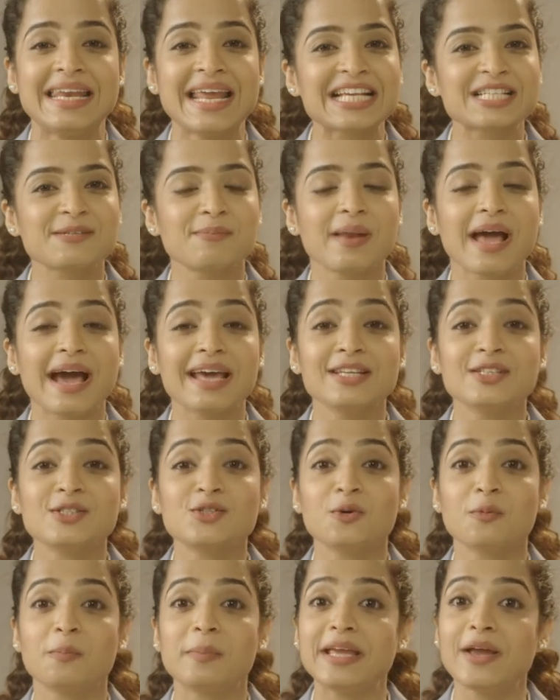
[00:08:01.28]
Next plan is
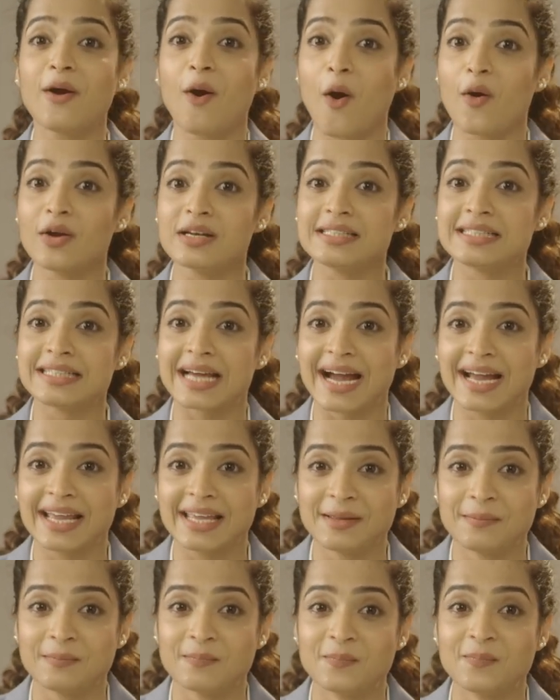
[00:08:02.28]
to be on
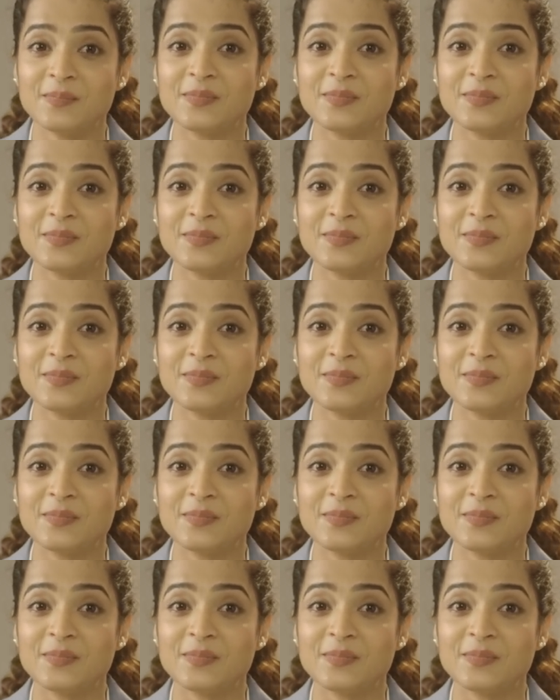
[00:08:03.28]
time.